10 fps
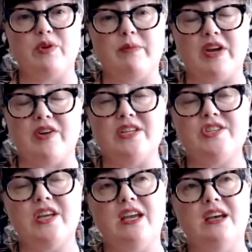And
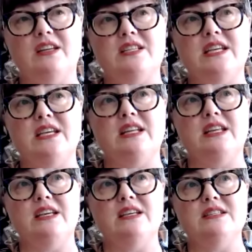it is
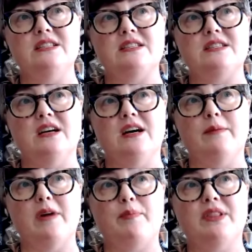um, a place
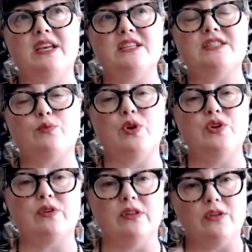where you can learn more
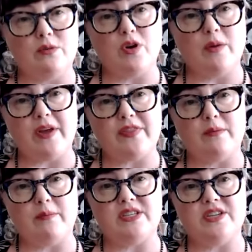about the material
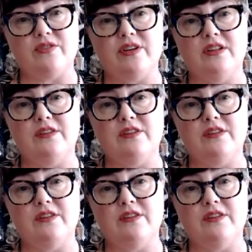of the book.